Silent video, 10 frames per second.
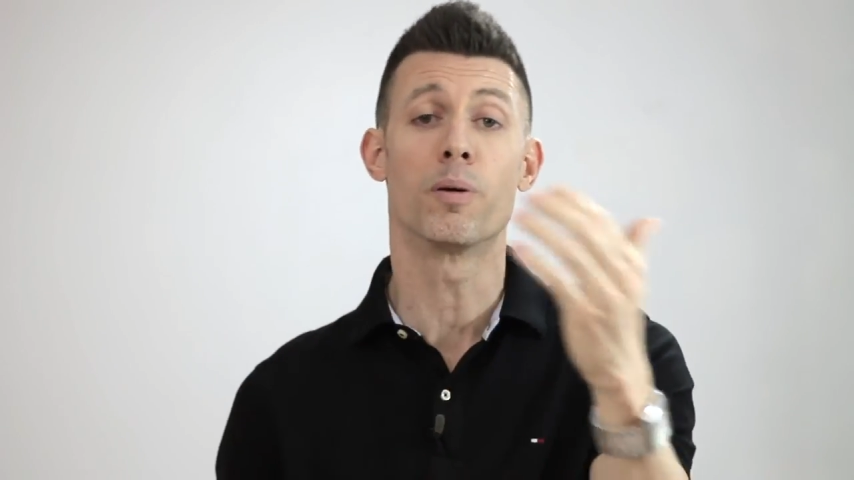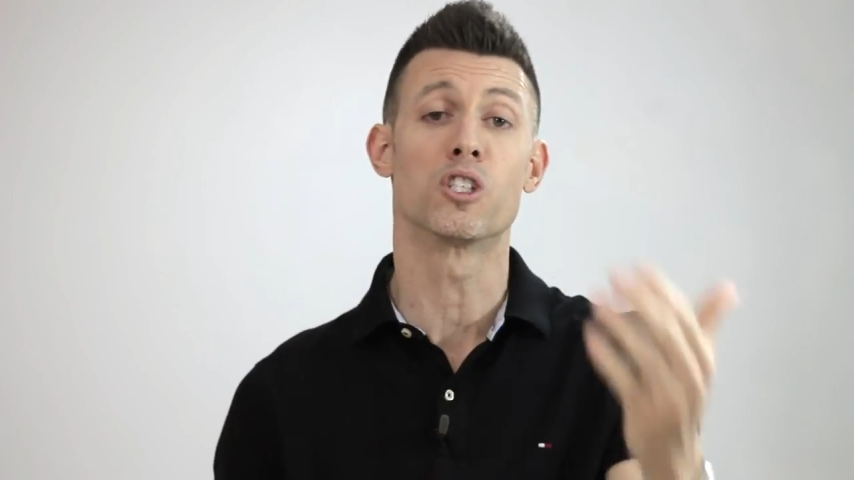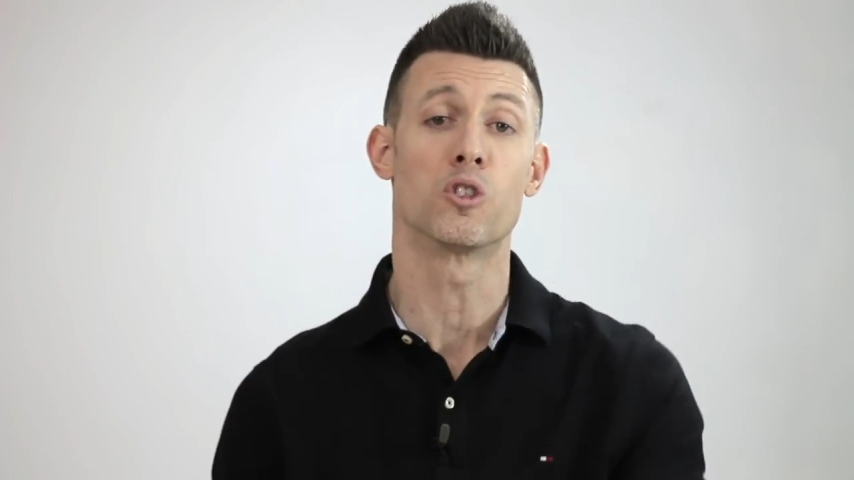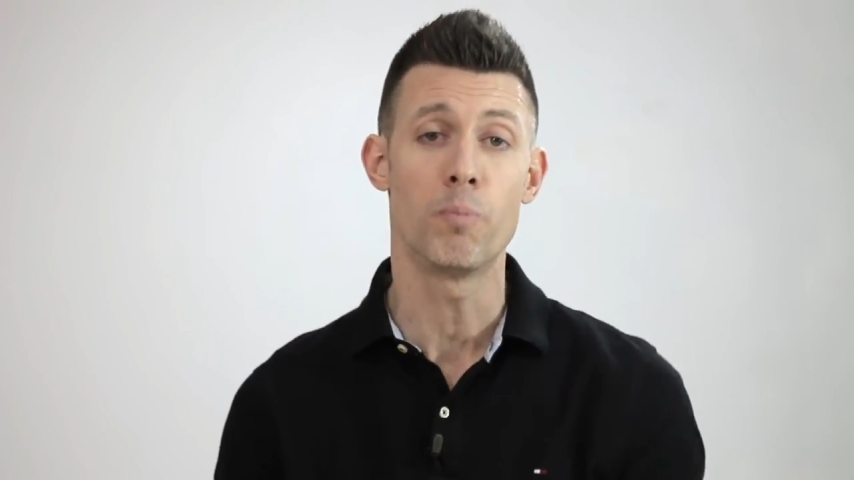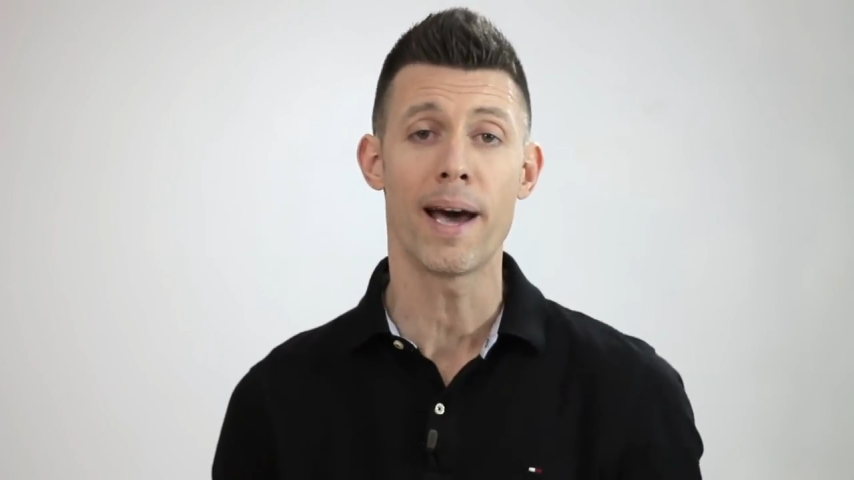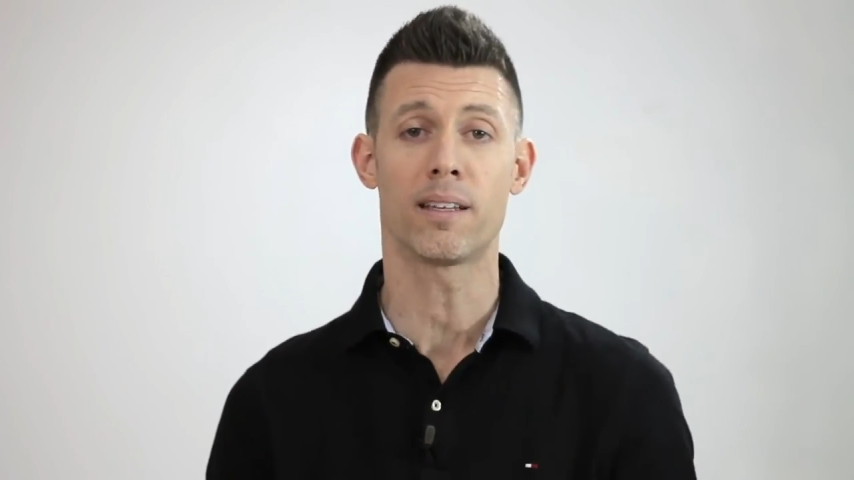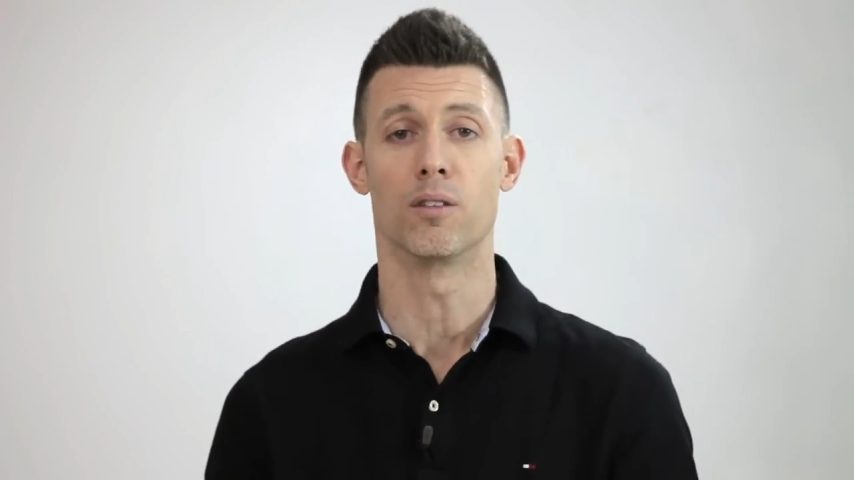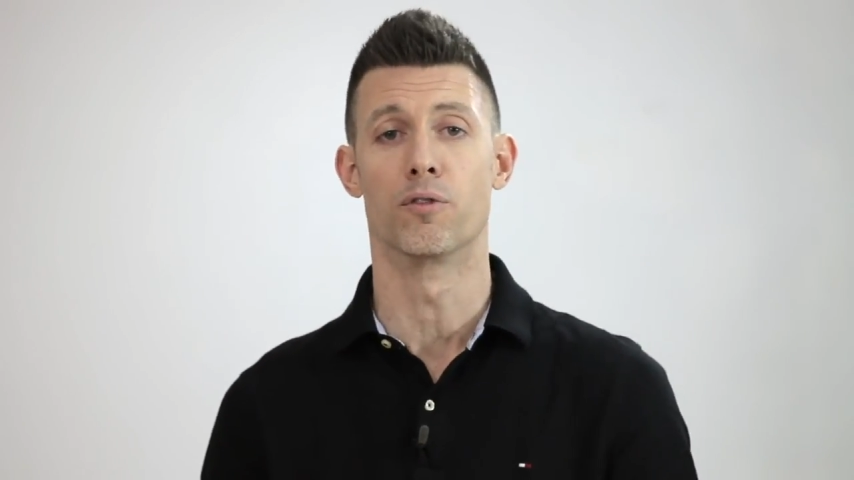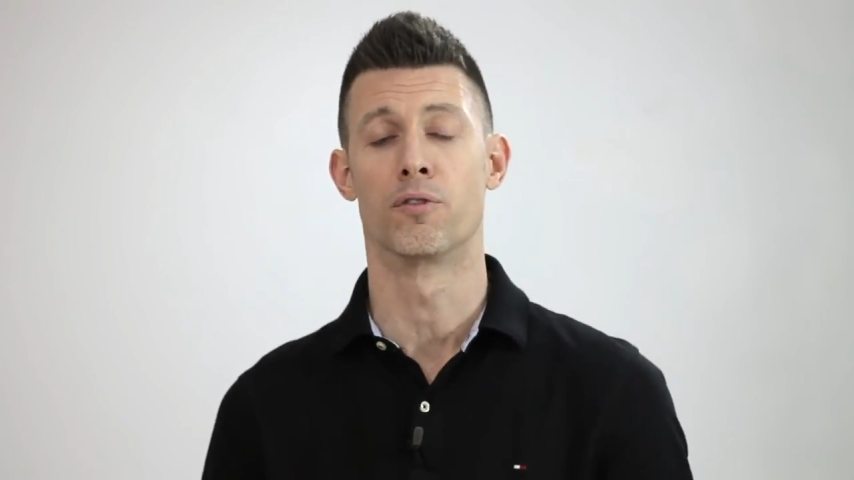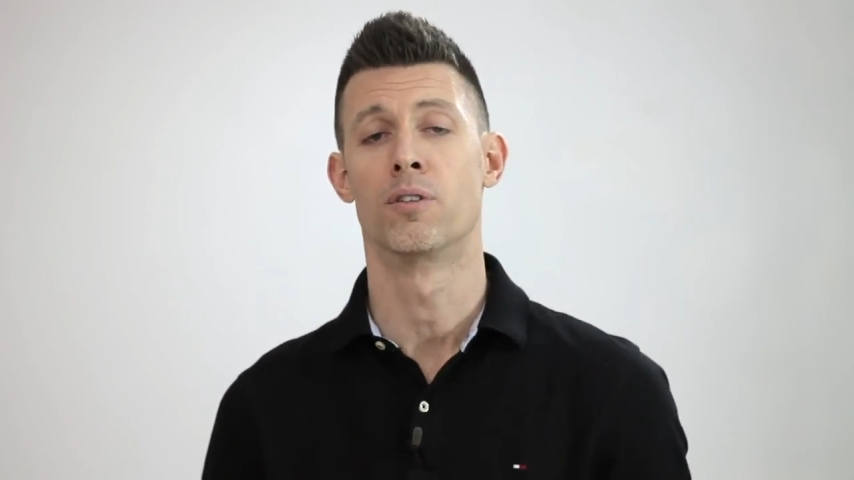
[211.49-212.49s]

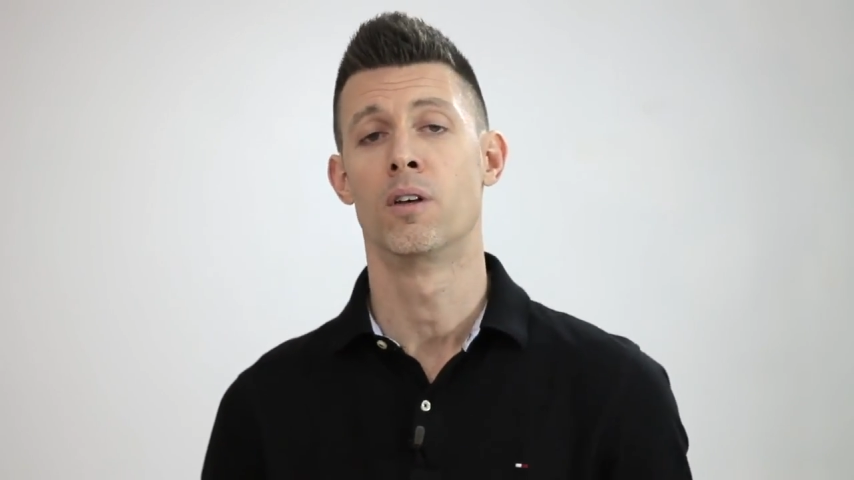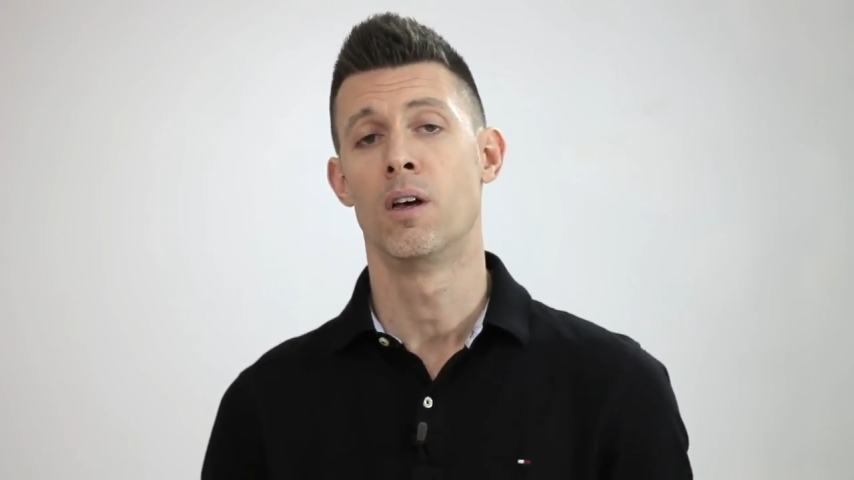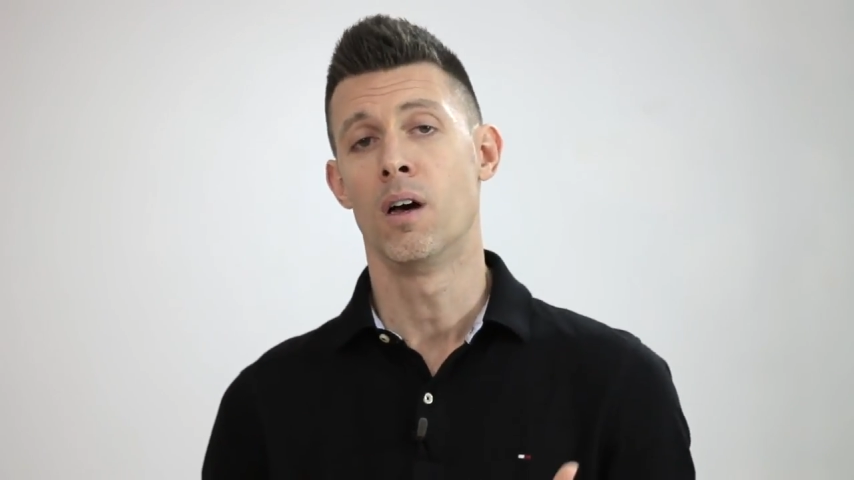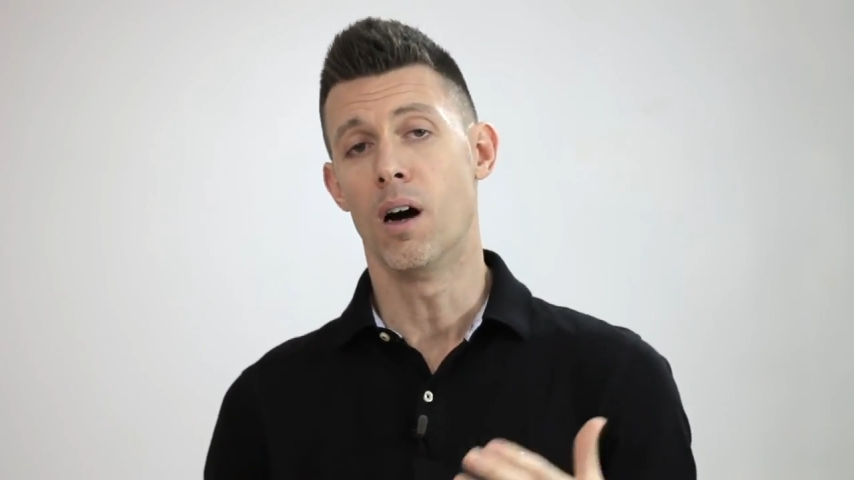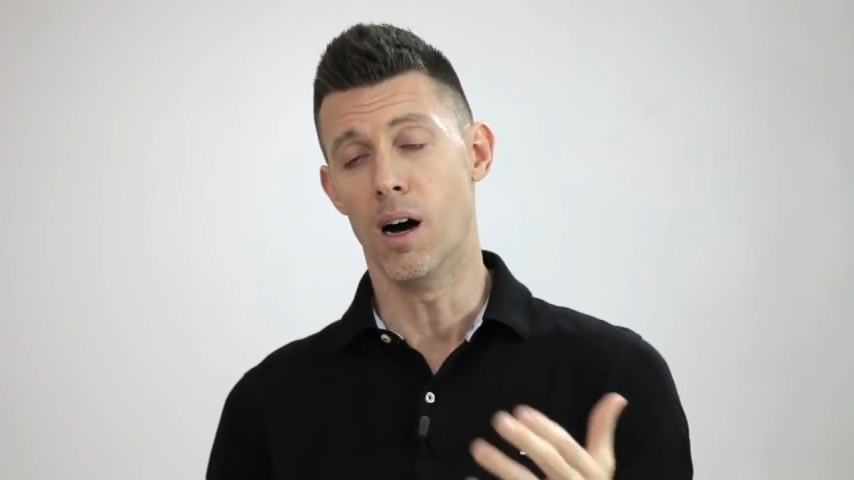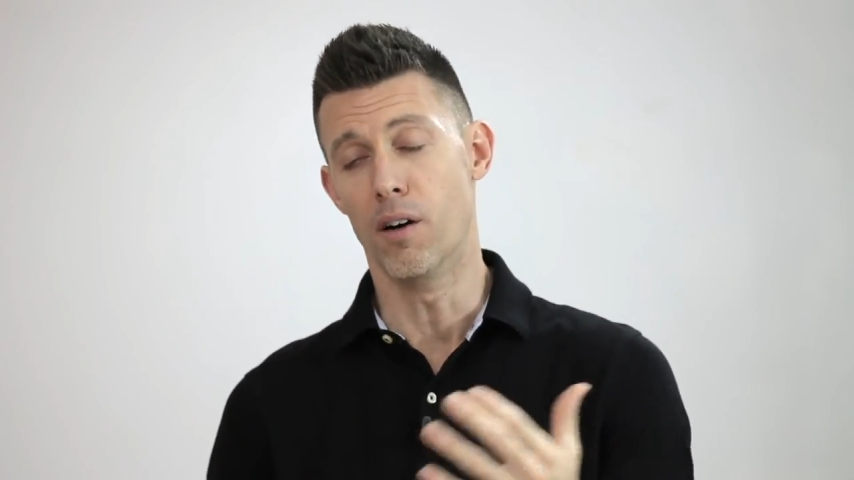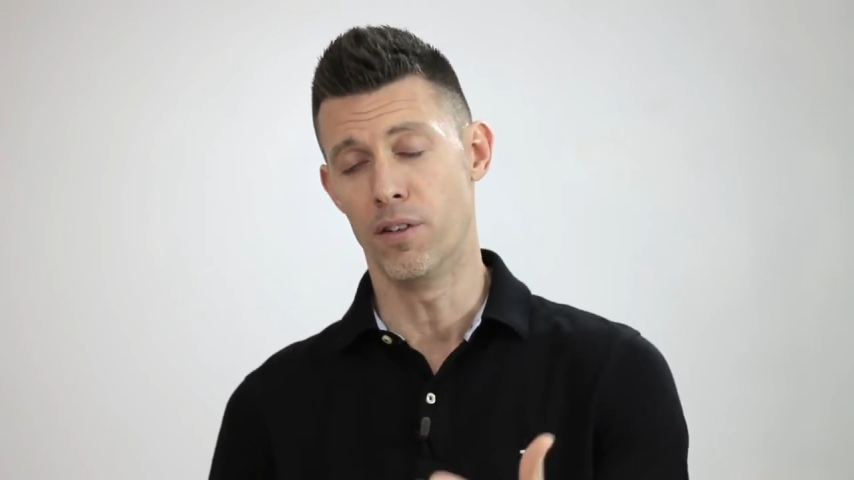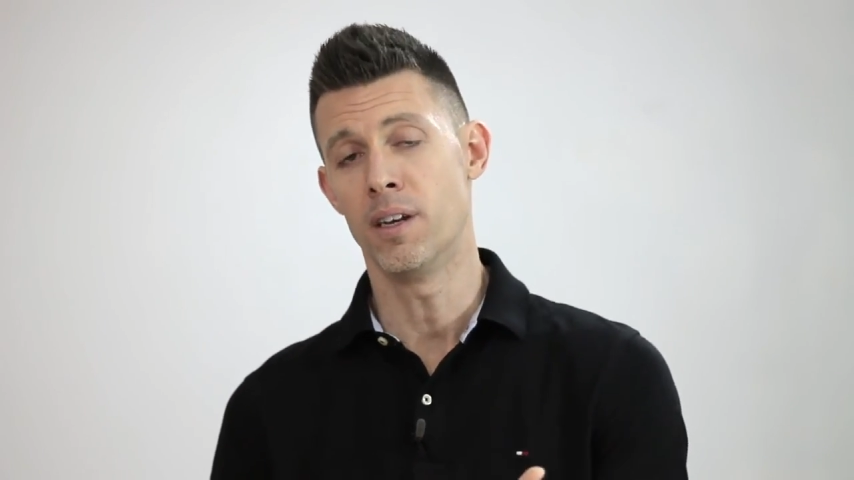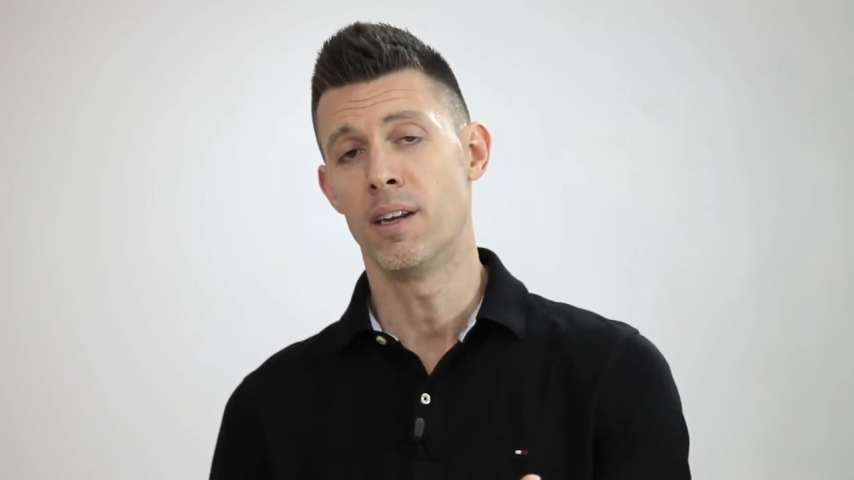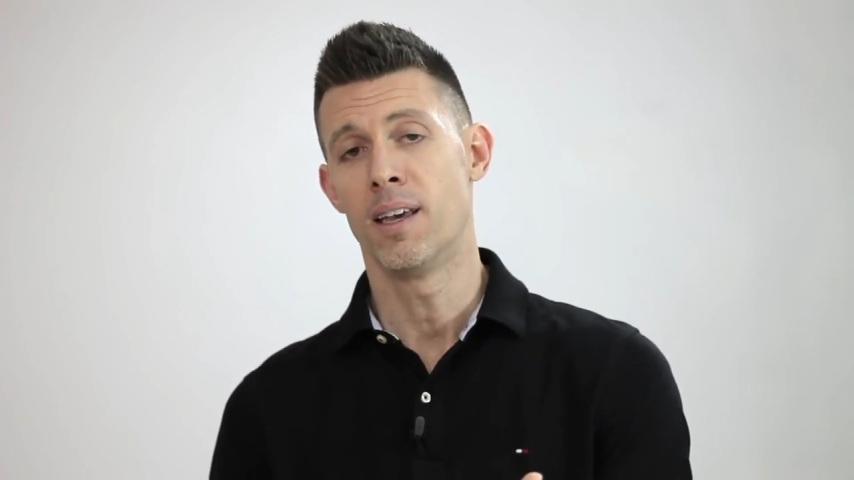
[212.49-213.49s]
perspective
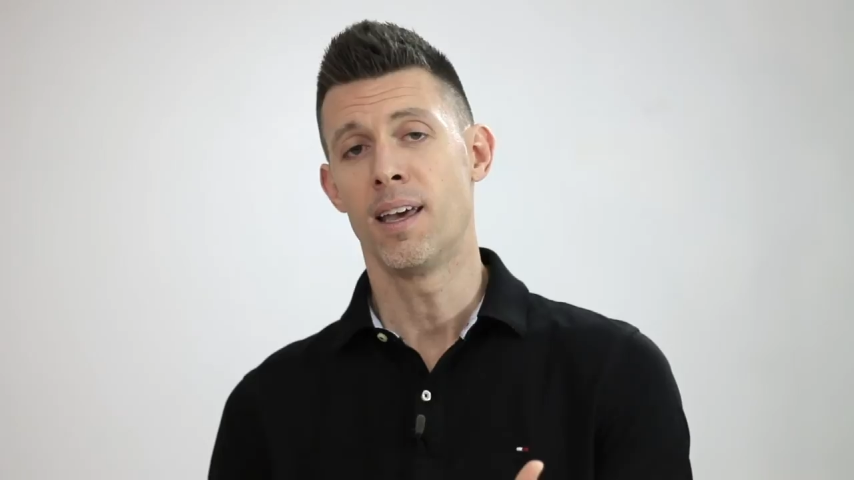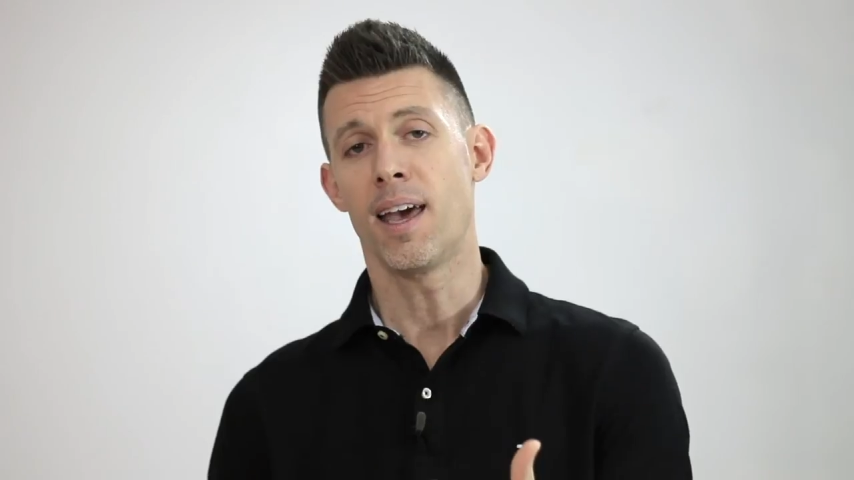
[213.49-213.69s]
of it.